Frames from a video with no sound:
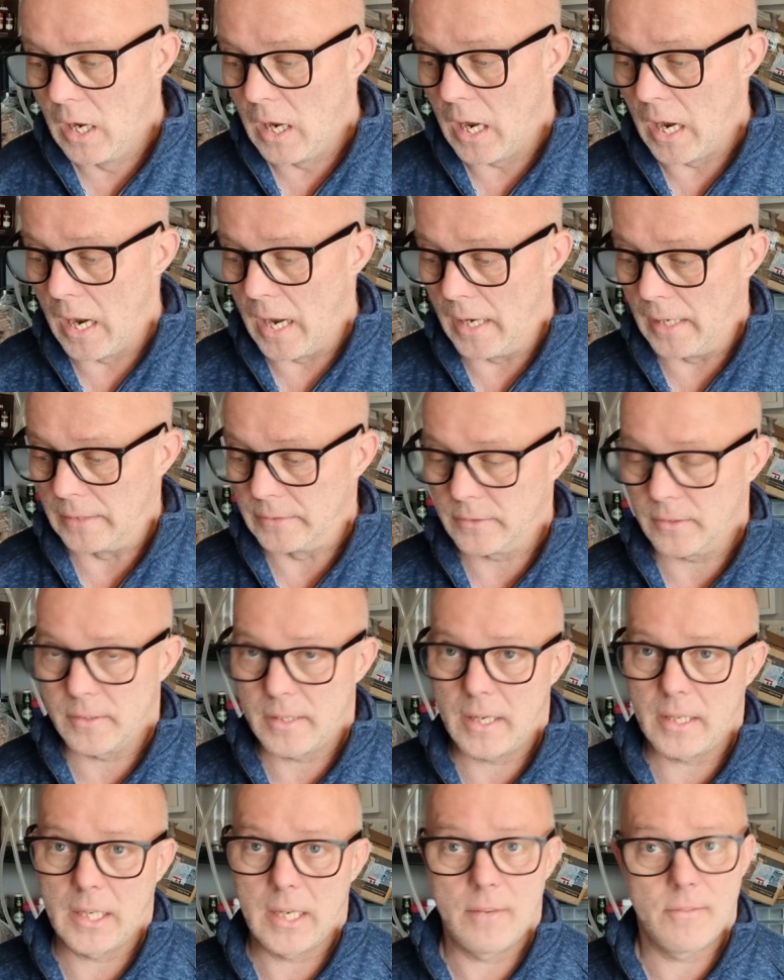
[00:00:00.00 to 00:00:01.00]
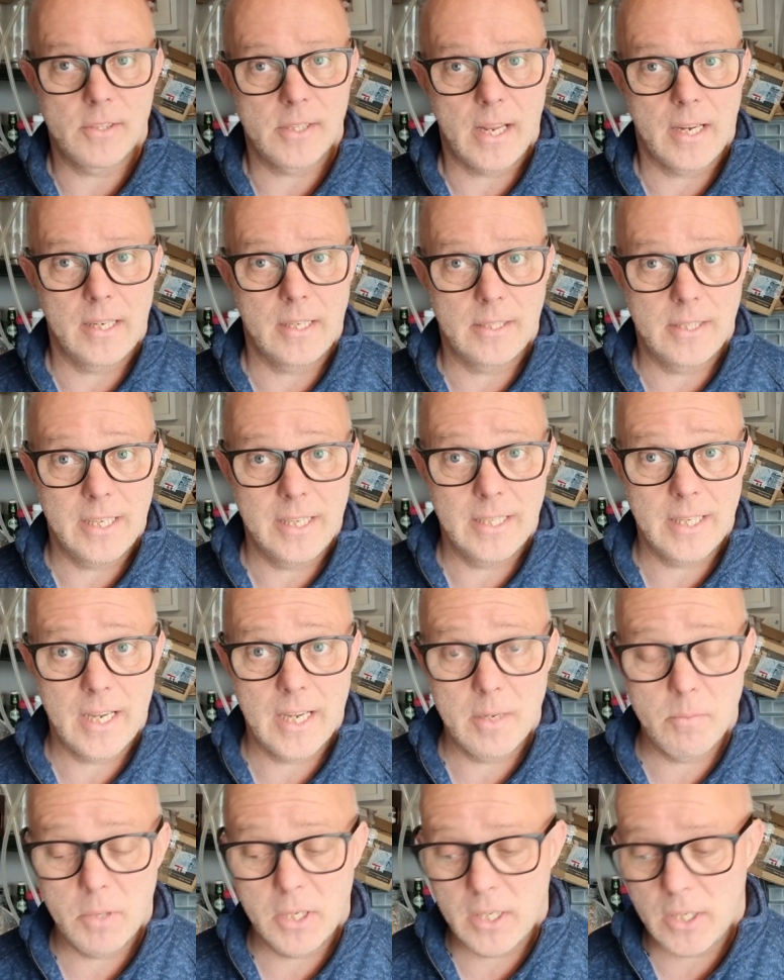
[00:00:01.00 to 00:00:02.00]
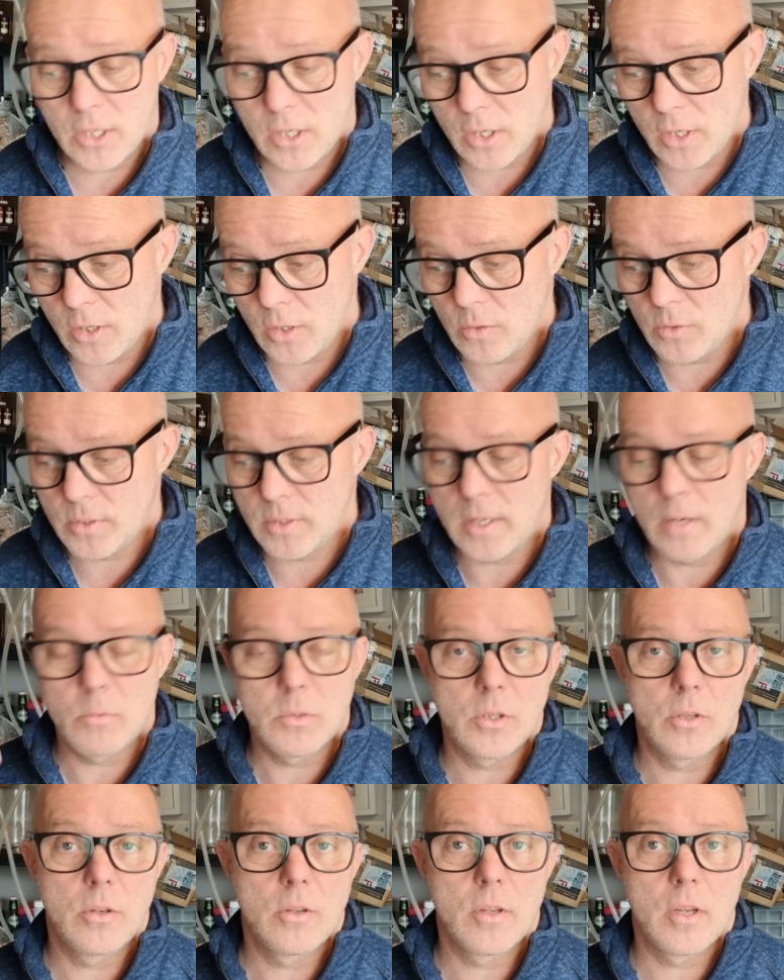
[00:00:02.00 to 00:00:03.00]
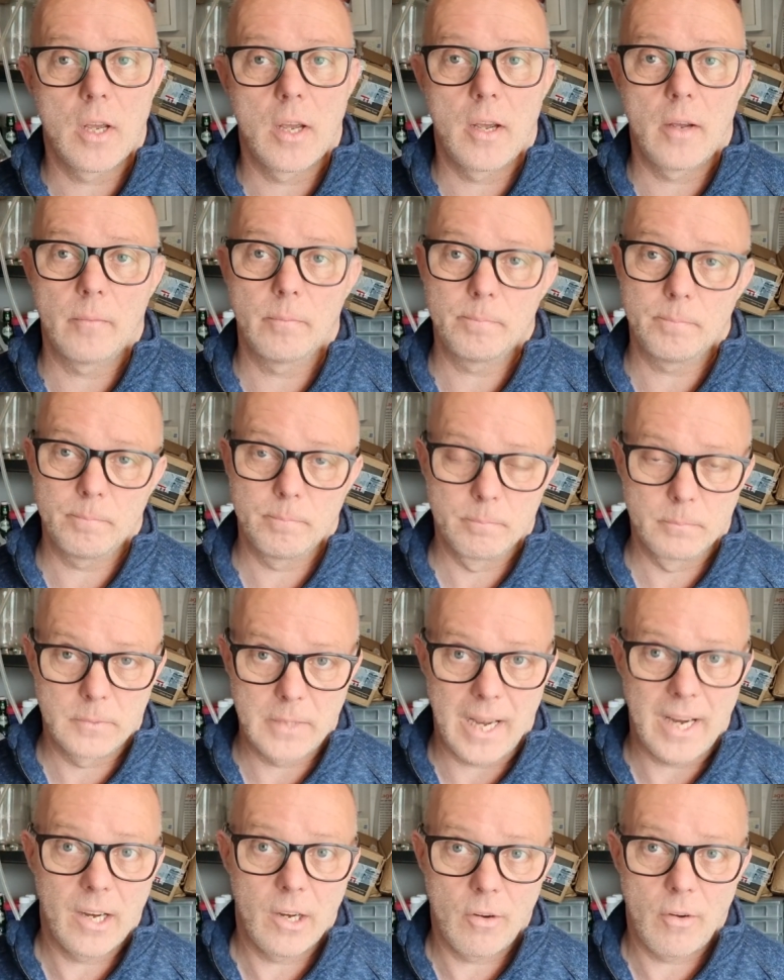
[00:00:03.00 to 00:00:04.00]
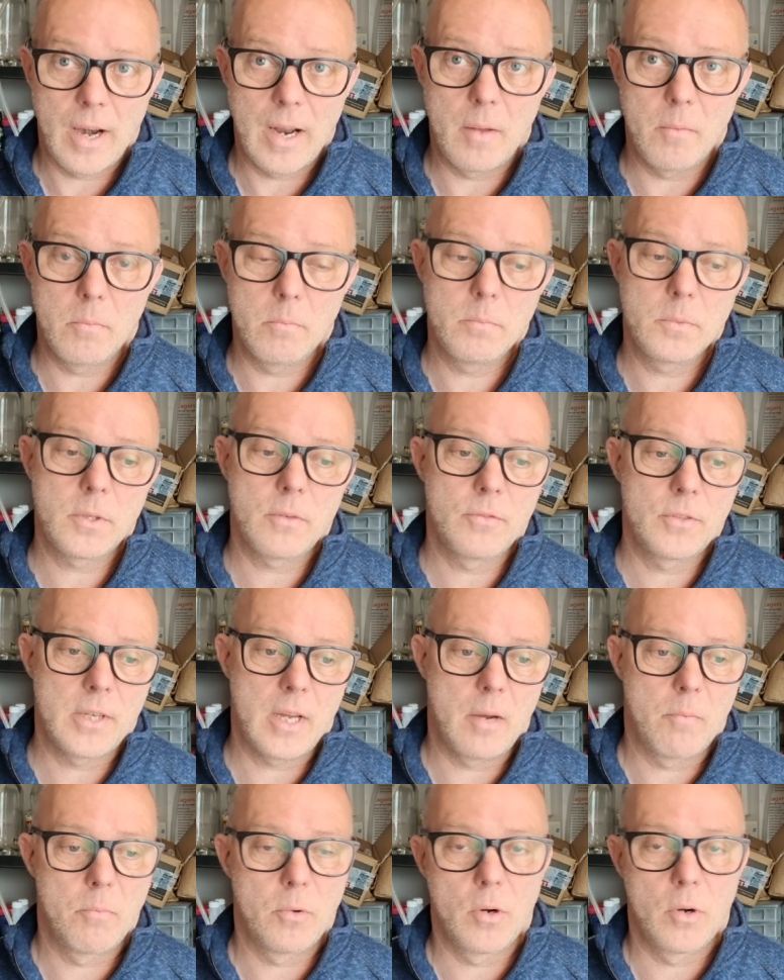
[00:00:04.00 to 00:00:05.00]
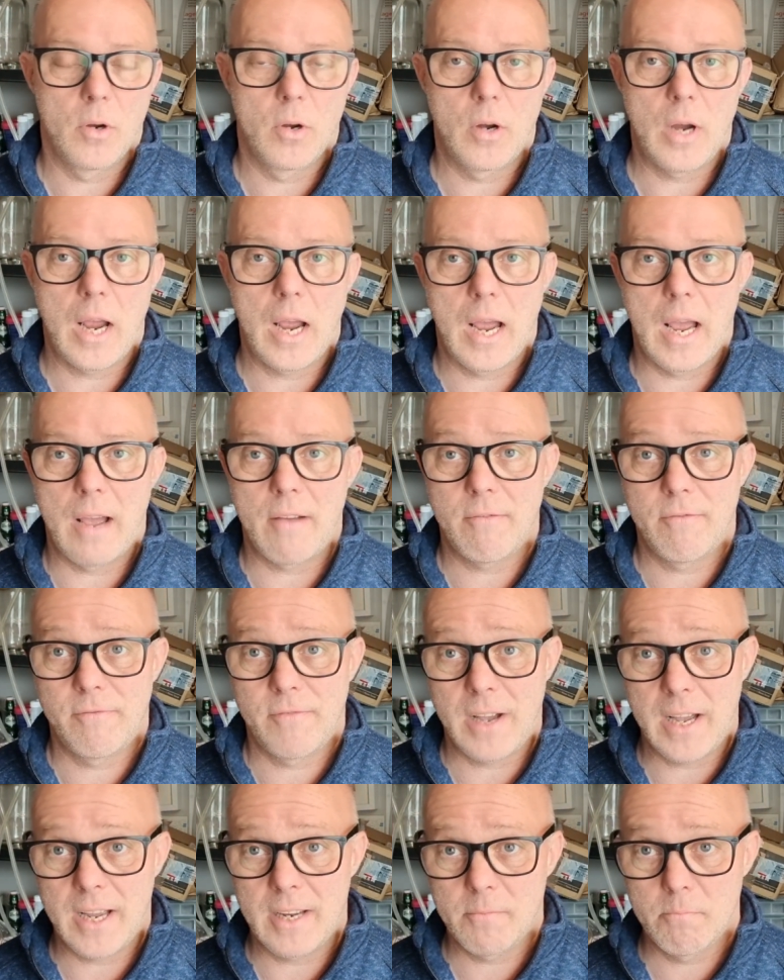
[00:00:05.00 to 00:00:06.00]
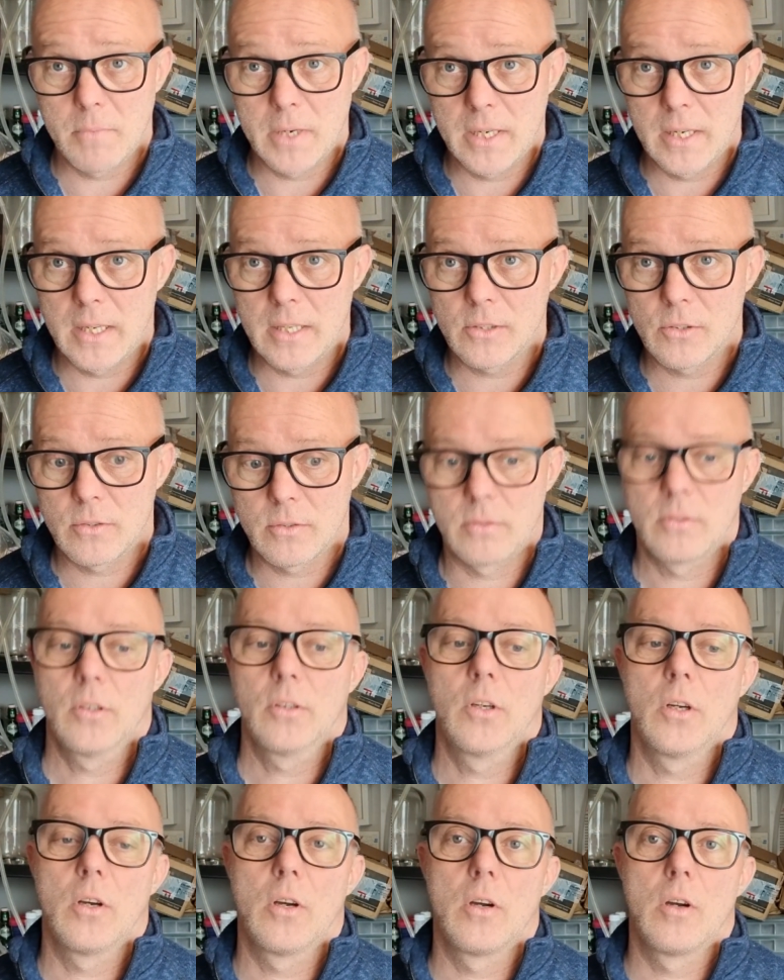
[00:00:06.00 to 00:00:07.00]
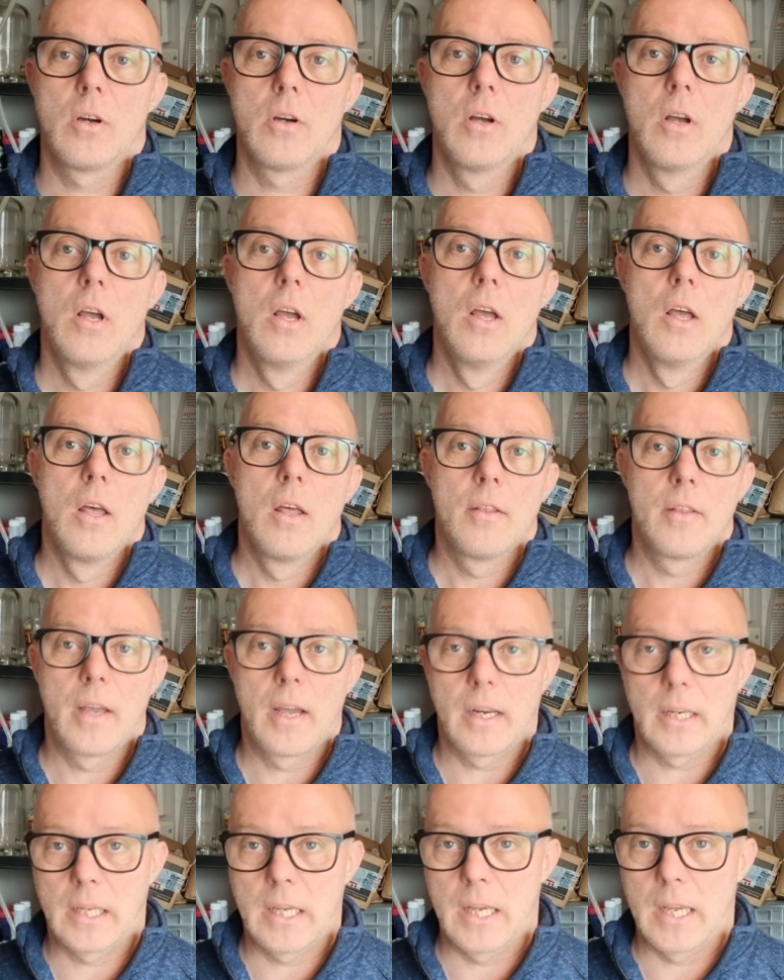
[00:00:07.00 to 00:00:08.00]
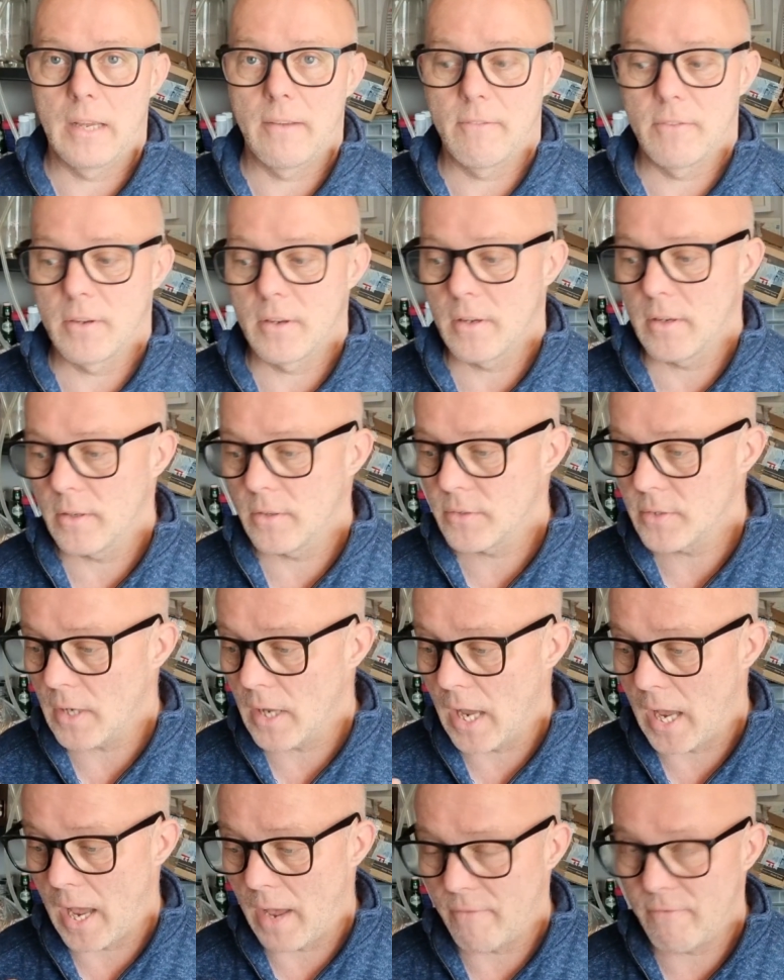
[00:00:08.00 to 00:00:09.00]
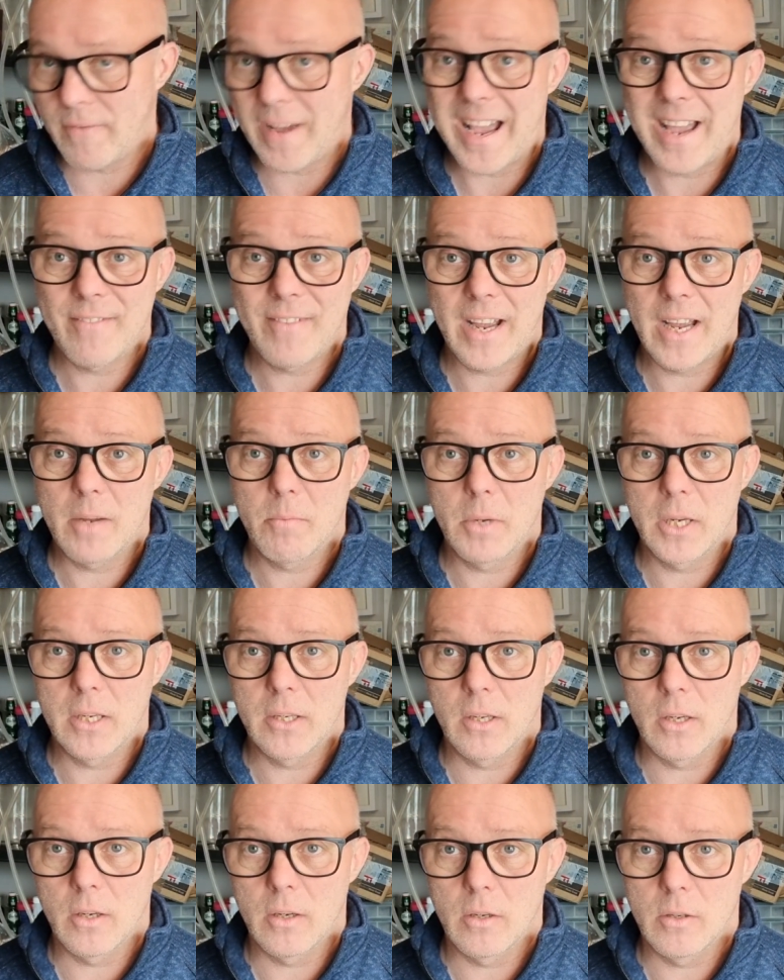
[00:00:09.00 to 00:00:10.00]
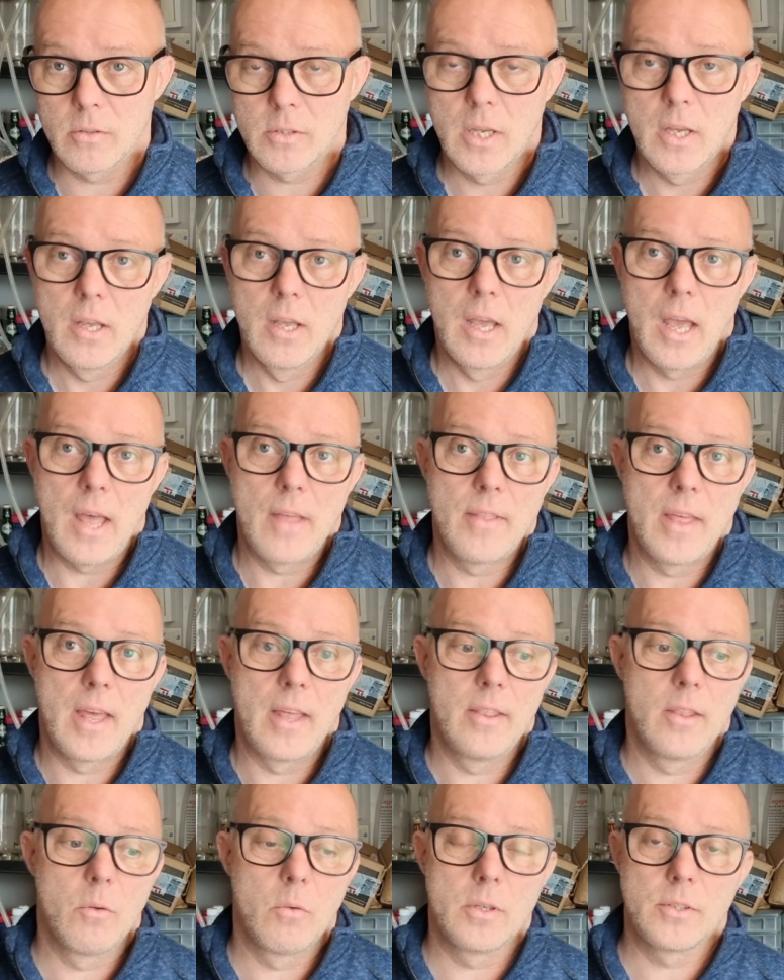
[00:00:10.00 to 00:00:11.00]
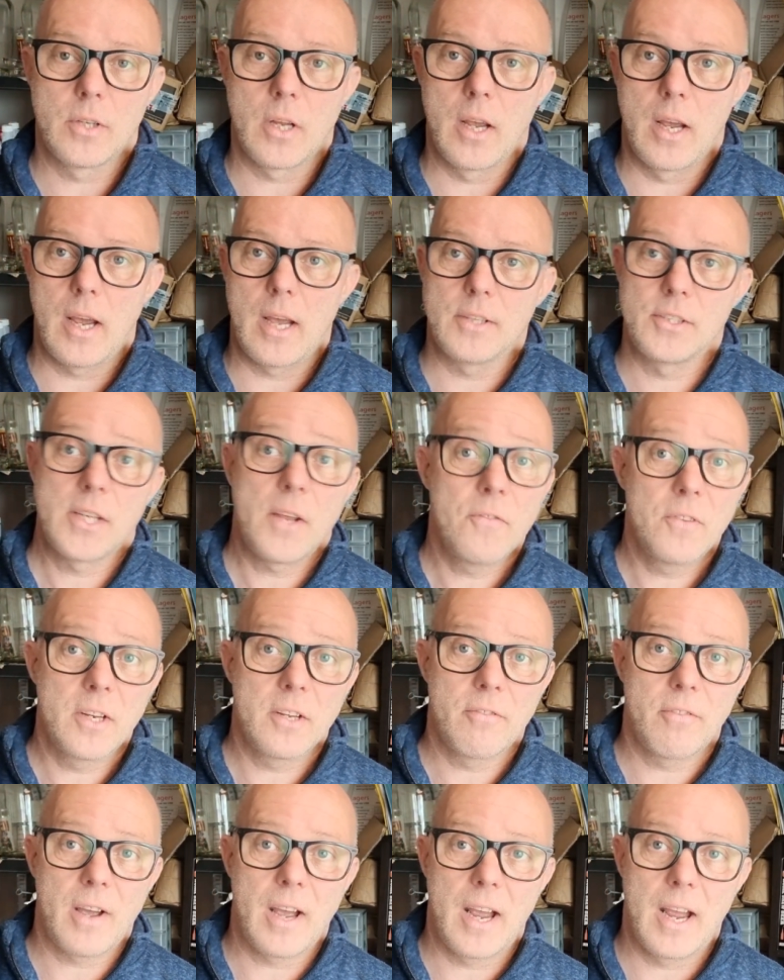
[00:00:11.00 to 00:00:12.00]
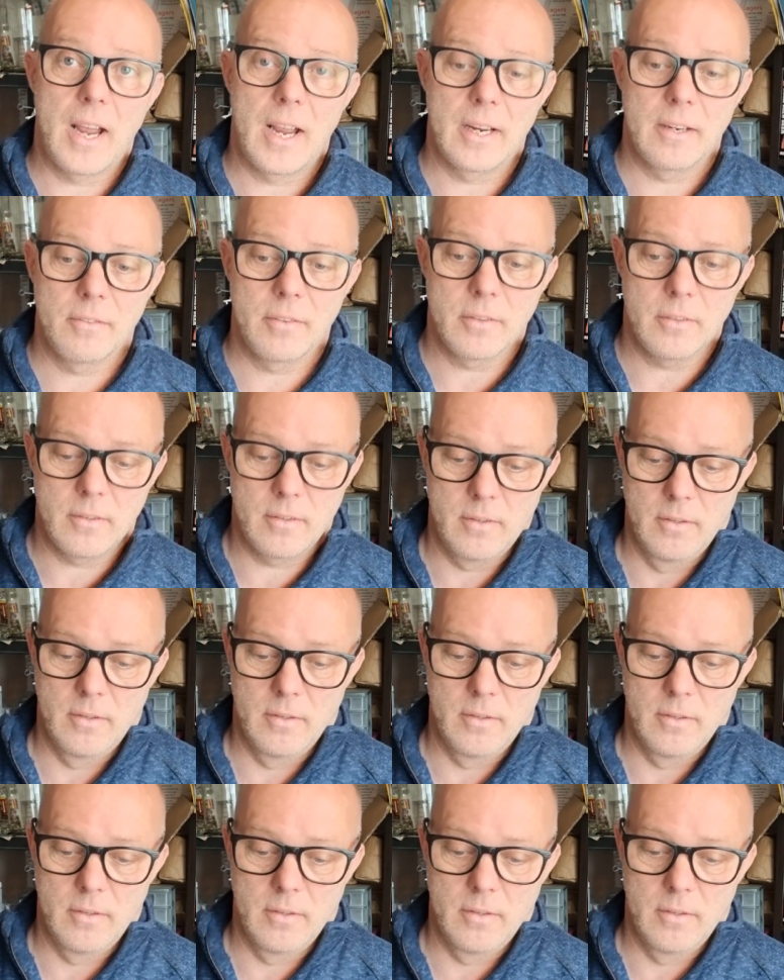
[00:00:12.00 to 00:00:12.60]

And that gave us 18 IBUs. There was another 10 grams of Sabro at 5 minutes to go. That gave us uh, 5 IBUs. And then there was a, a 75